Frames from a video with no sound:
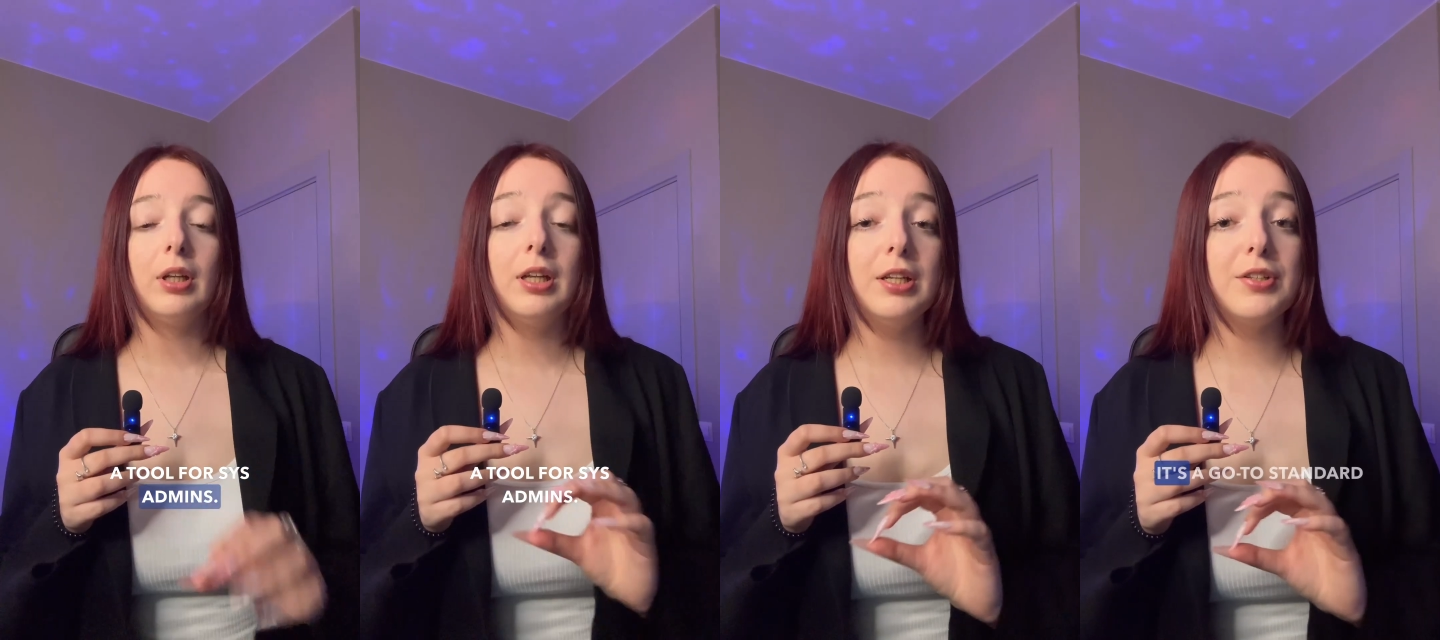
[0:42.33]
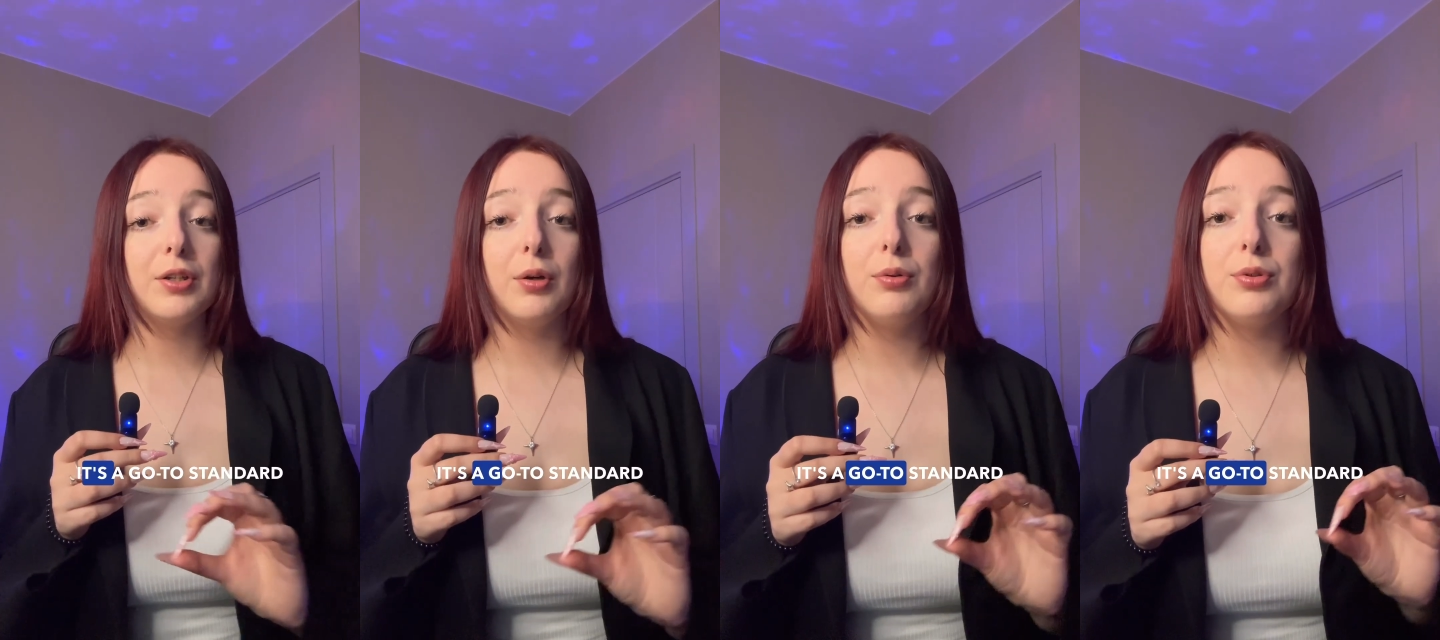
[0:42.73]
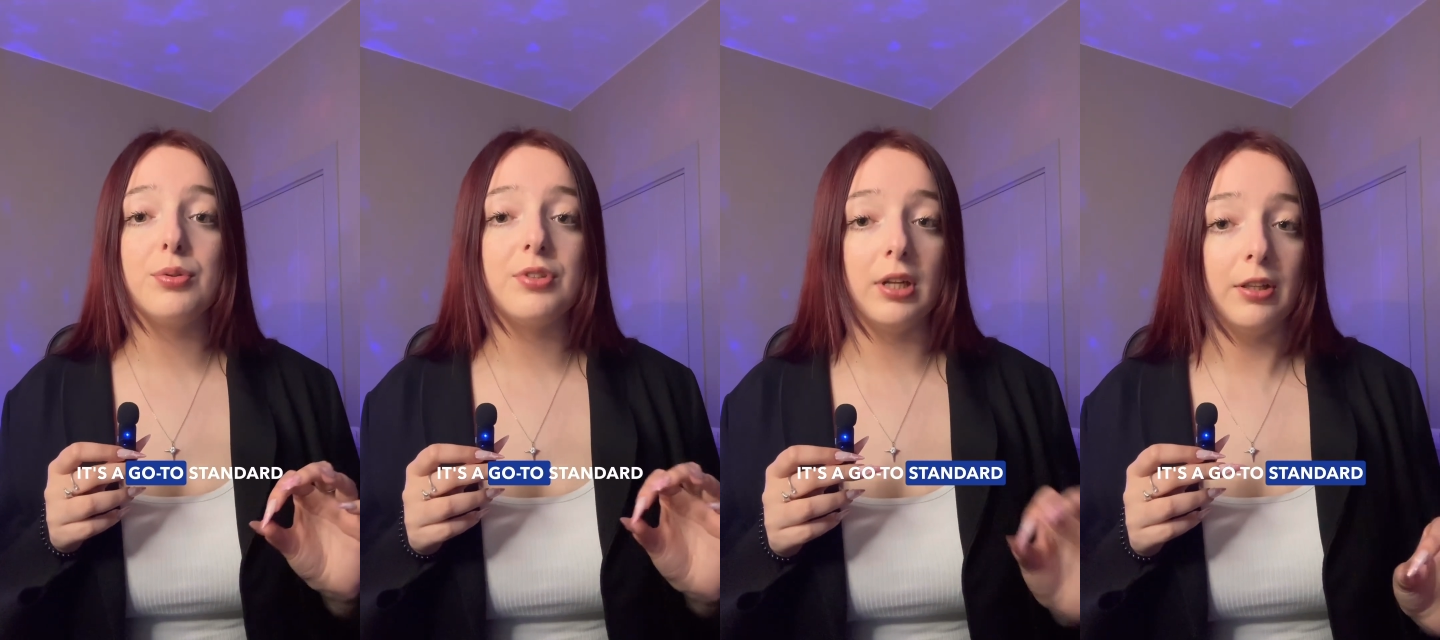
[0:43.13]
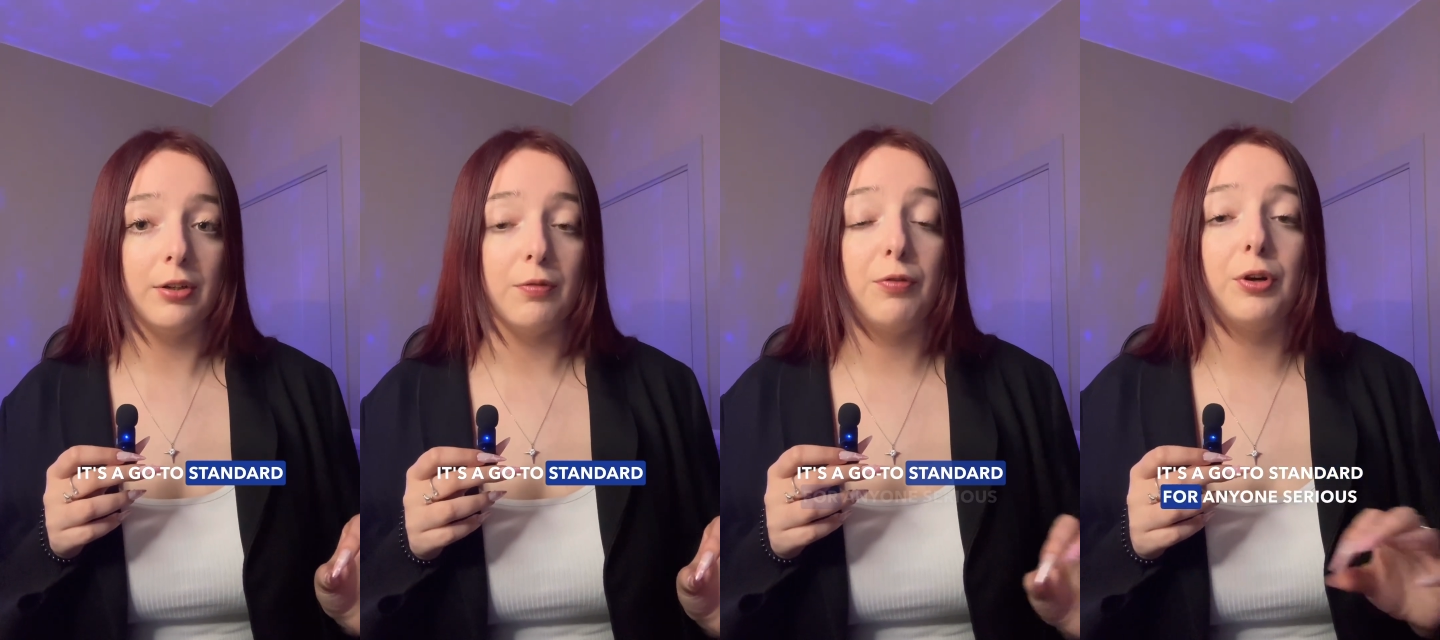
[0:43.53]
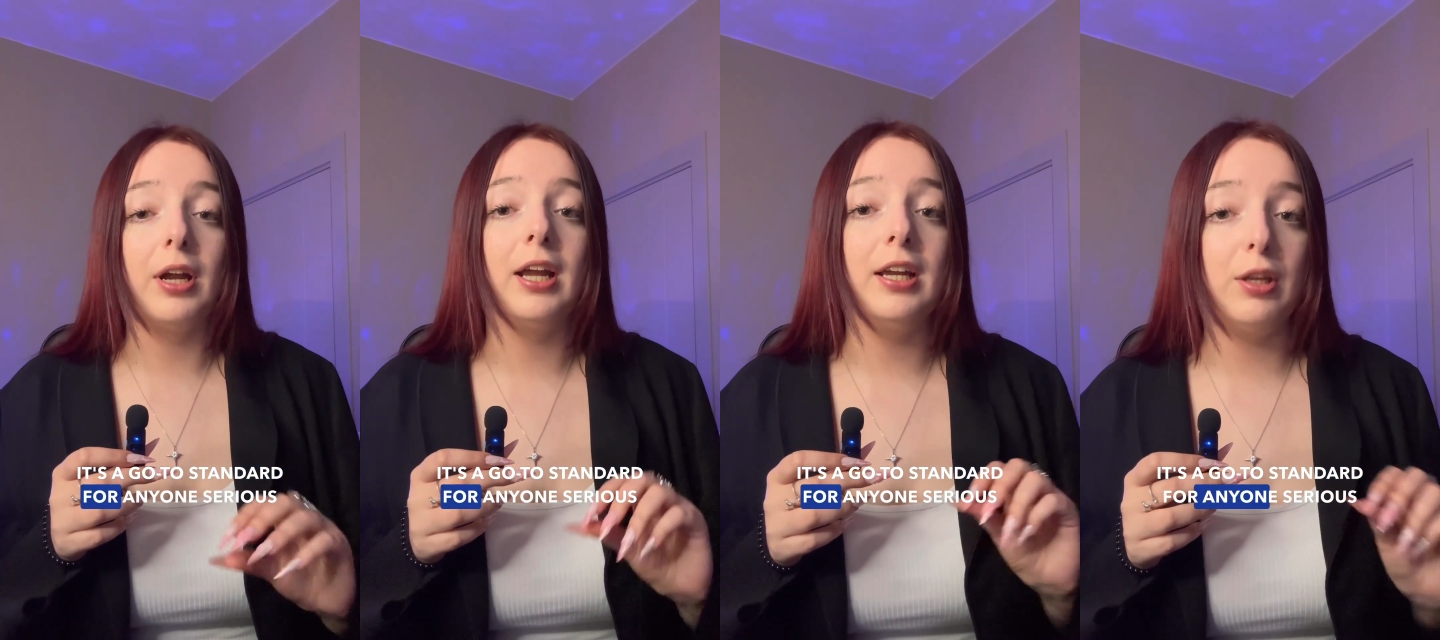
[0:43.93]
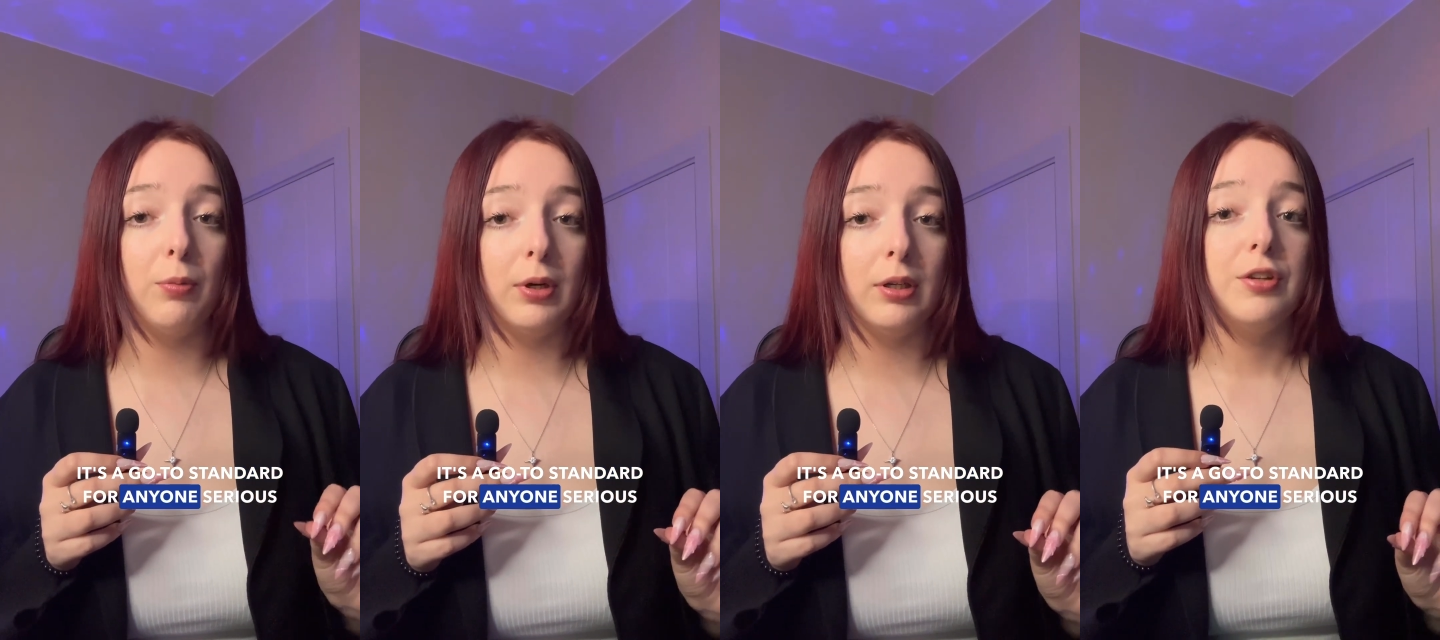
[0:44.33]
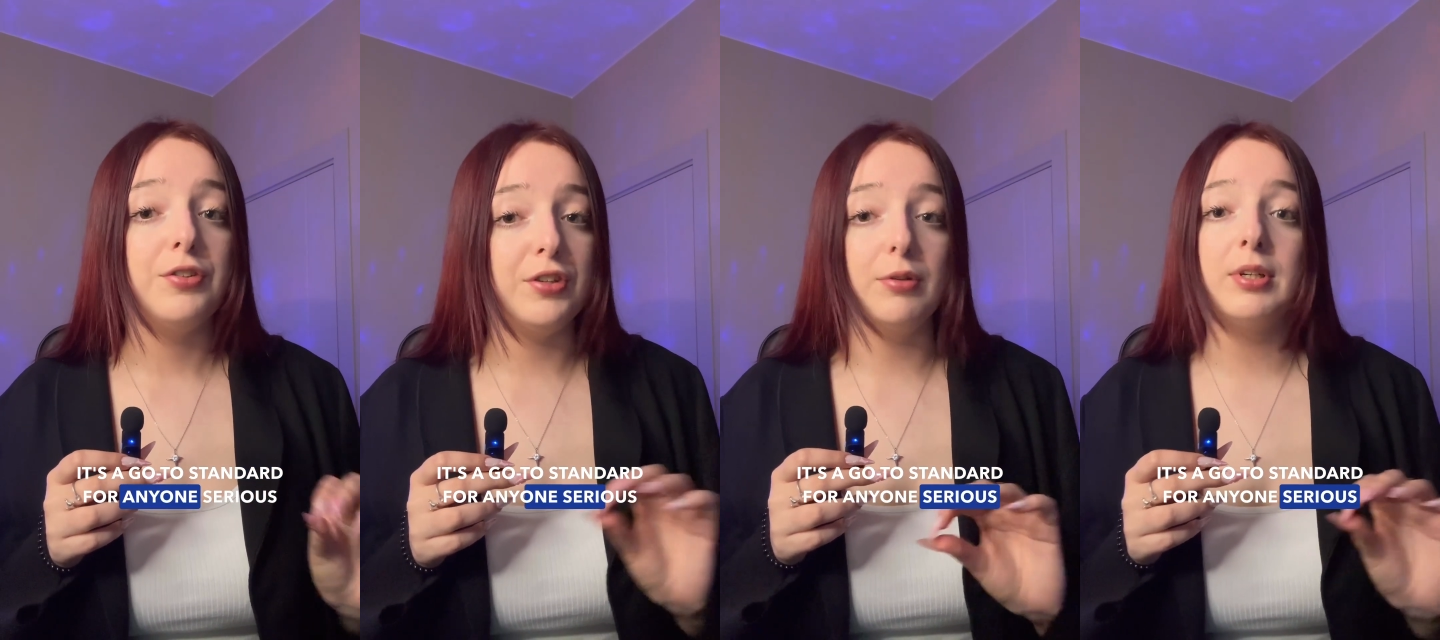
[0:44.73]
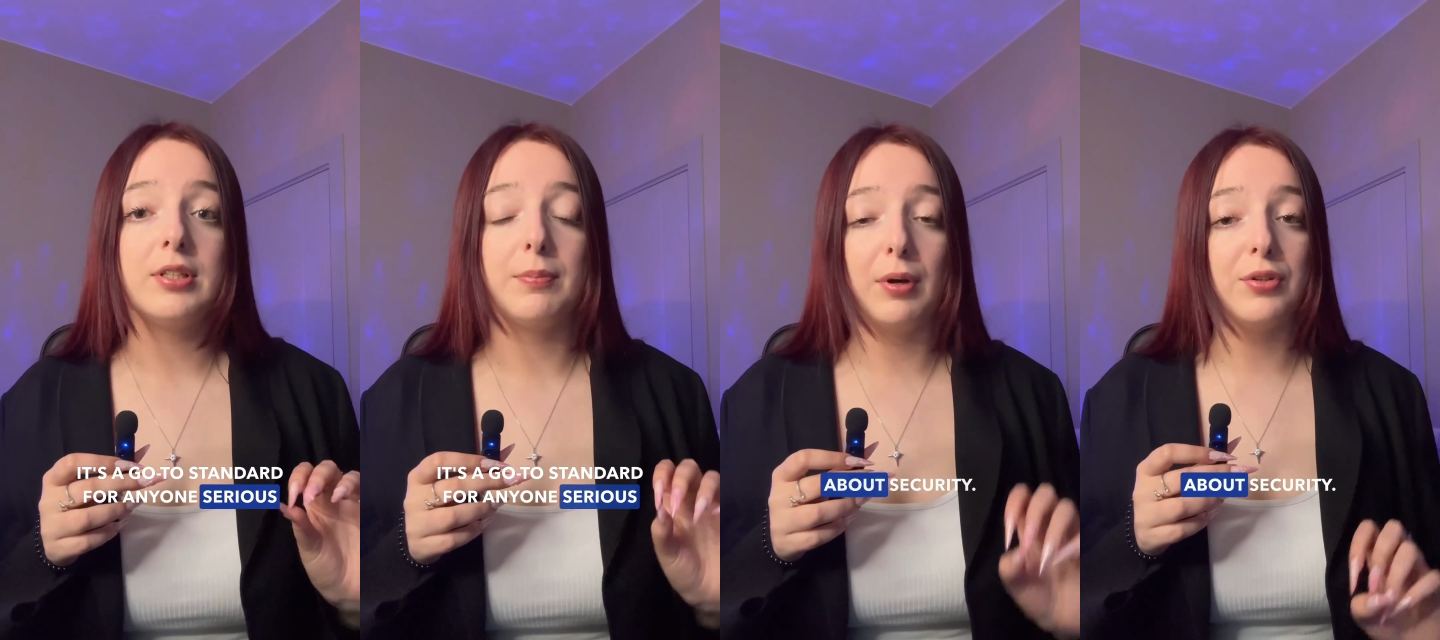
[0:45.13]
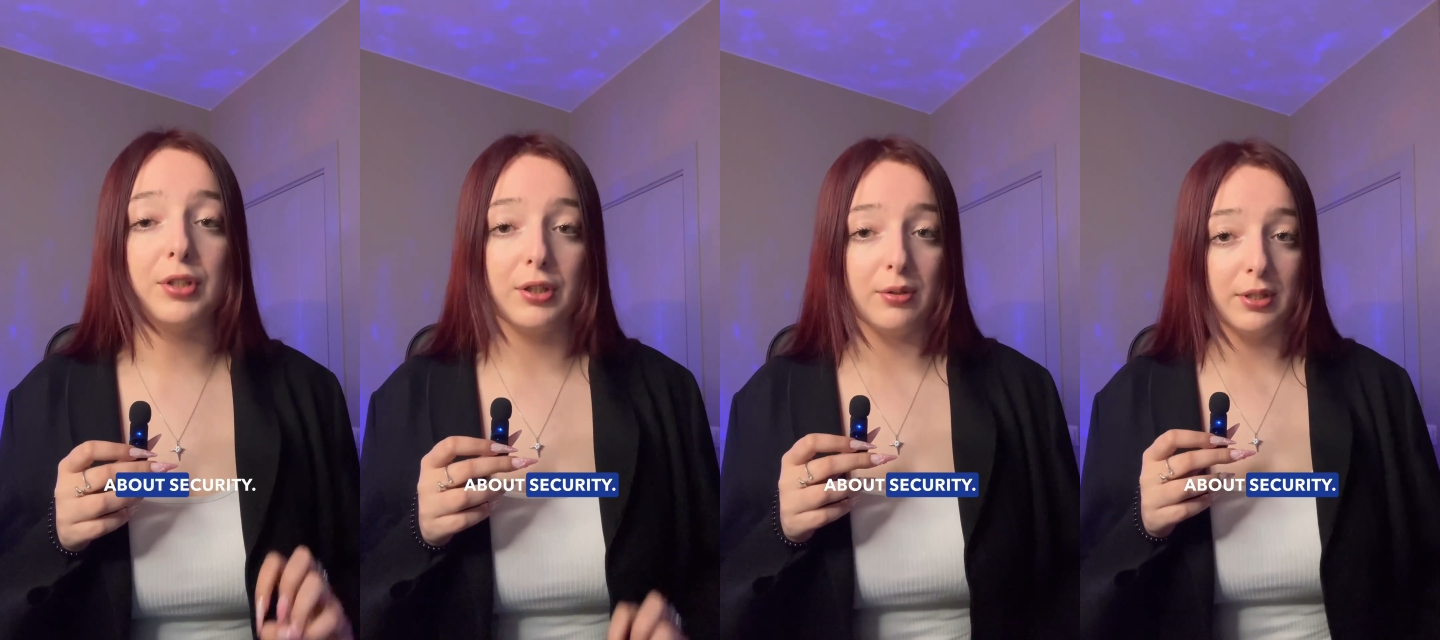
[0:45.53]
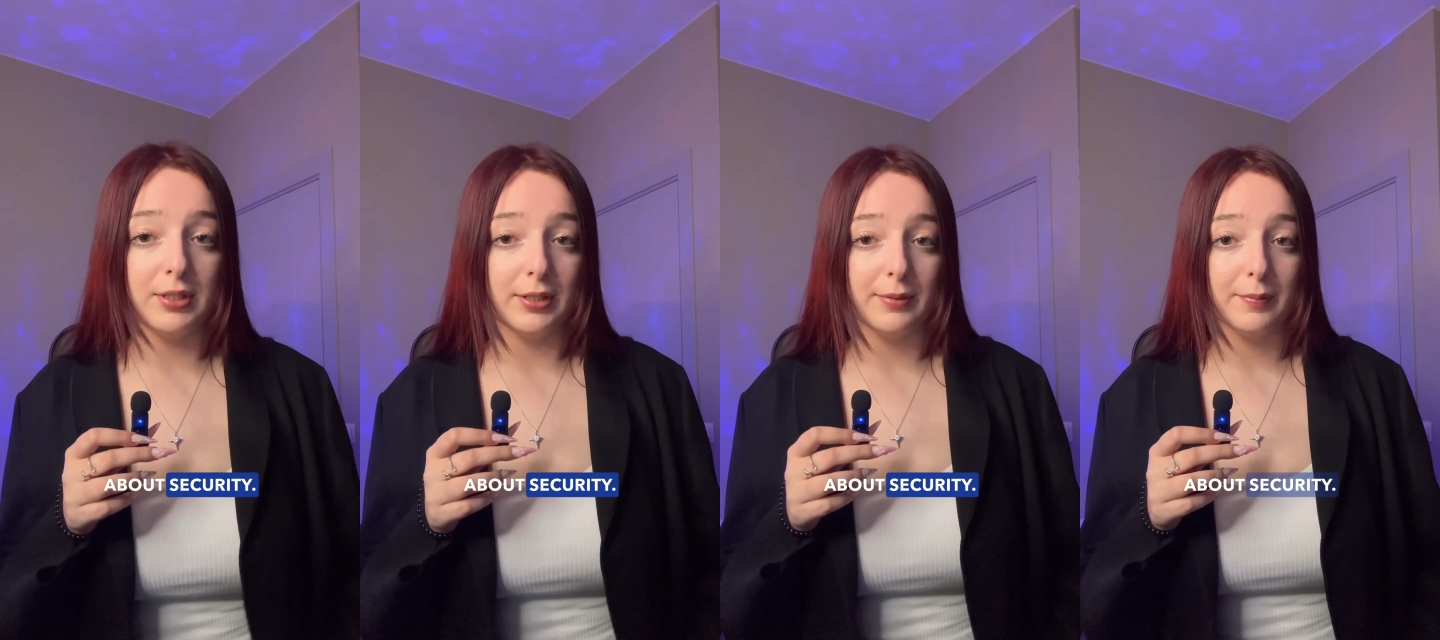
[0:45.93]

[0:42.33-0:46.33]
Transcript: it's a go-to standard for anyone serious about security.